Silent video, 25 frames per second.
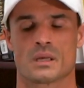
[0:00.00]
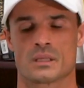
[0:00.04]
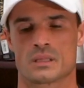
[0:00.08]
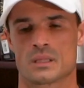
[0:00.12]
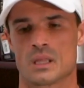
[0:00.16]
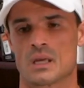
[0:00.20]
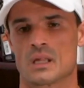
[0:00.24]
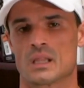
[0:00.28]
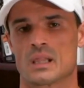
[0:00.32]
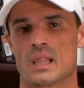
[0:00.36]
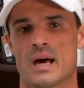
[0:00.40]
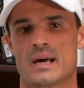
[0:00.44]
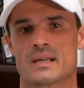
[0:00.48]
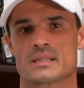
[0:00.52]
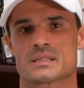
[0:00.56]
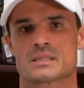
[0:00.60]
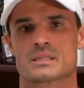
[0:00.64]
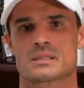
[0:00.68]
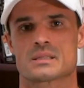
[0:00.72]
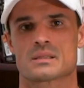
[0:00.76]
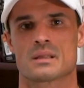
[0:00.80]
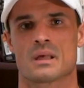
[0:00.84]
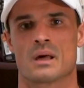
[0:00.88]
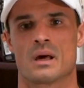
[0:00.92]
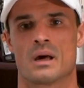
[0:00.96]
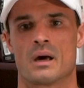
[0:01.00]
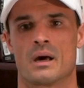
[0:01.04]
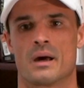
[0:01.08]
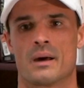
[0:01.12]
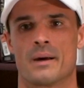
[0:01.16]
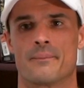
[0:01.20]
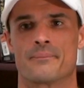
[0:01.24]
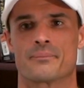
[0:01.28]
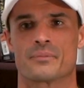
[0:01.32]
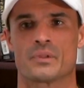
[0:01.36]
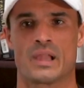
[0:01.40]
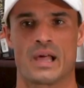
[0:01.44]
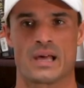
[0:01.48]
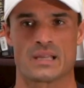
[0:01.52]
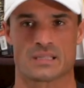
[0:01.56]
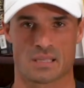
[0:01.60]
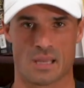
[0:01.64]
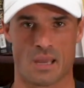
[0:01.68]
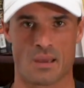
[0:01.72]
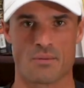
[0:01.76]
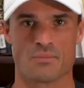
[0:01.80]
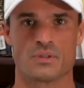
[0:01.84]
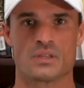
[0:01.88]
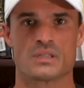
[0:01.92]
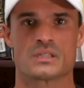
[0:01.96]
I think last
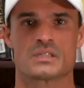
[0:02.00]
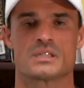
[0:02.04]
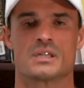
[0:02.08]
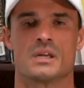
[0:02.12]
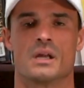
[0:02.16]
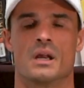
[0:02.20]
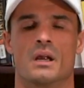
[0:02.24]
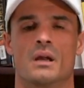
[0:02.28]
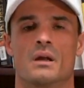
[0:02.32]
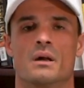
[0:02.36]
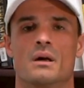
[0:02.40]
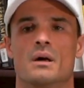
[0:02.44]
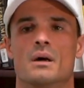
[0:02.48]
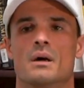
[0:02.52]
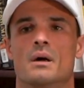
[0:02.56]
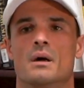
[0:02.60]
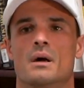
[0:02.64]
game this year